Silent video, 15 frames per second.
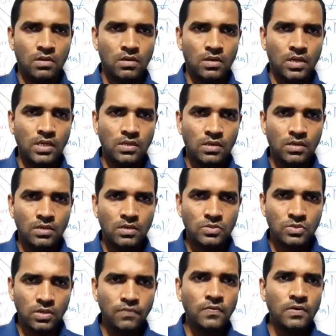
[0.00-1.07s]
right? So
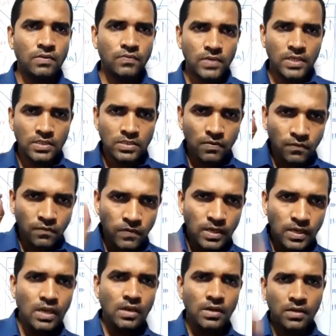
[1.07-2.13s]
if it is a
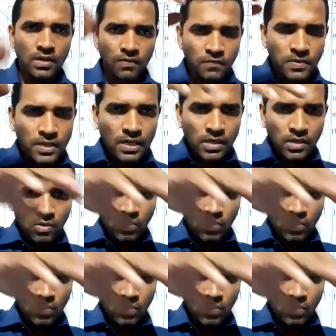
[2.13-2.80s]
field, definitely